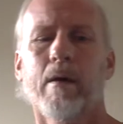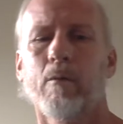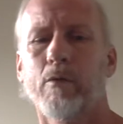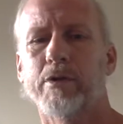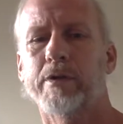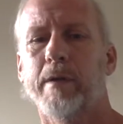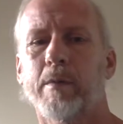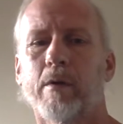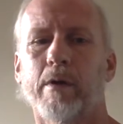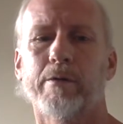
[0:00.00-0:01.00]
we'll just keep
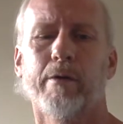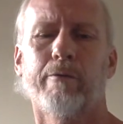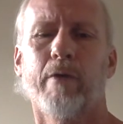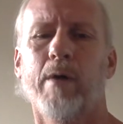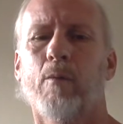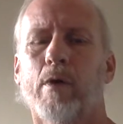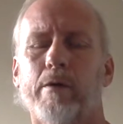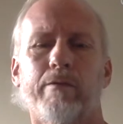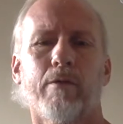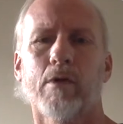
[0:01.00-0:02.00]
going. So the frameworks
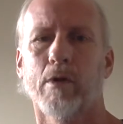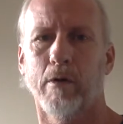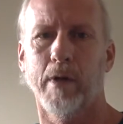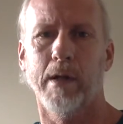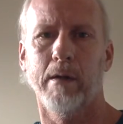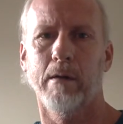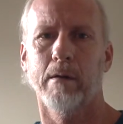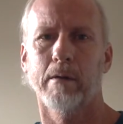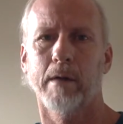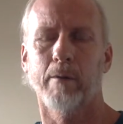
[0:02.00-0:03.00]
for learning
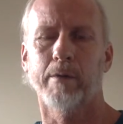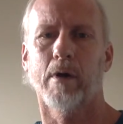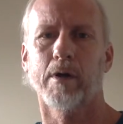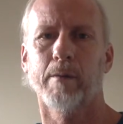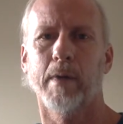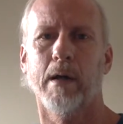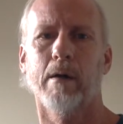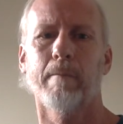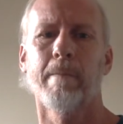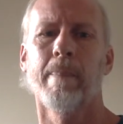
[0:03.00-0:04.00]
that we talked
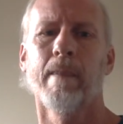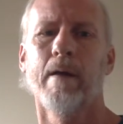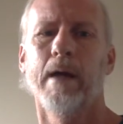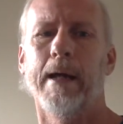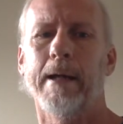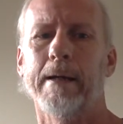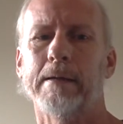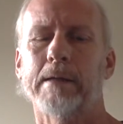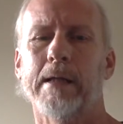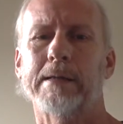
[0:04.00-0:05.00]
about
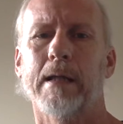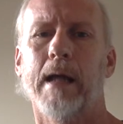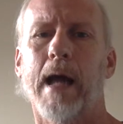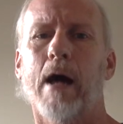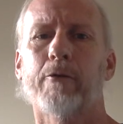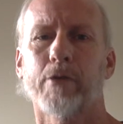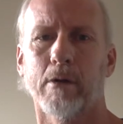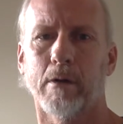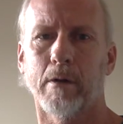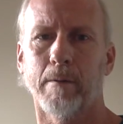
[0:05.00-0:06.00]
is how to
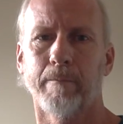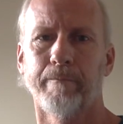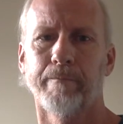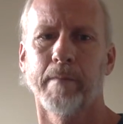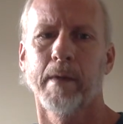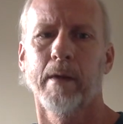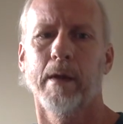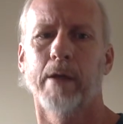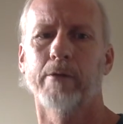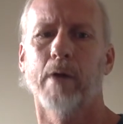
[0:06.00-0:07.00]
learn.
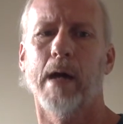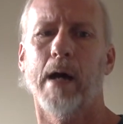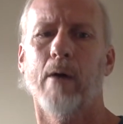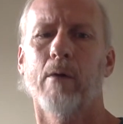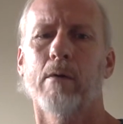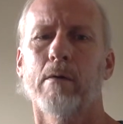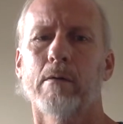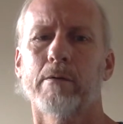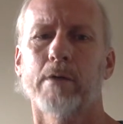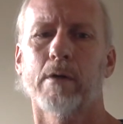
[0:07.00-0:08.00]
And so how
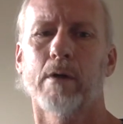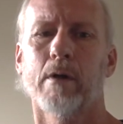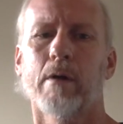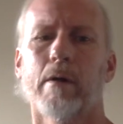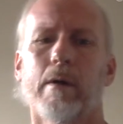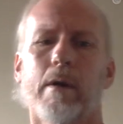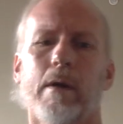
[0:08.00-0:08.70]
to learn